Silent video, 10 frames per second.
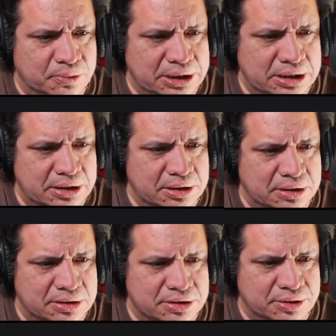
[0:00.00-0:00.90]

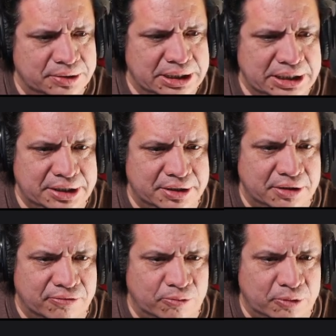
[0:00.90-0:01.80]
Weed. So
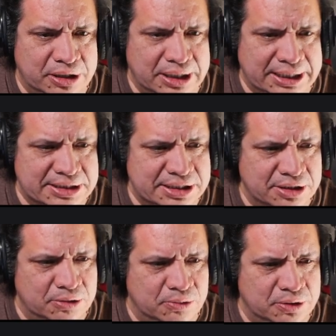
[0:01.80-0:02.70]
here with a
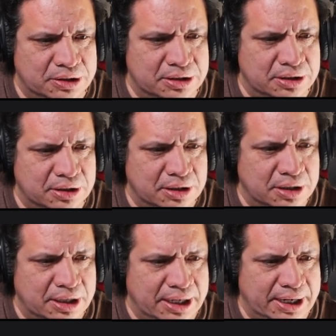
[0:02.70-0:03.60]
single one,
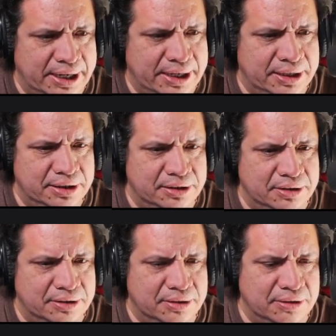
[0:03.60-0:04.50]

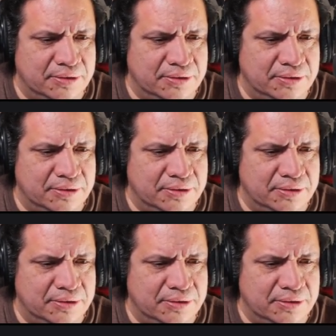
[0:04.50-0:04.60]
and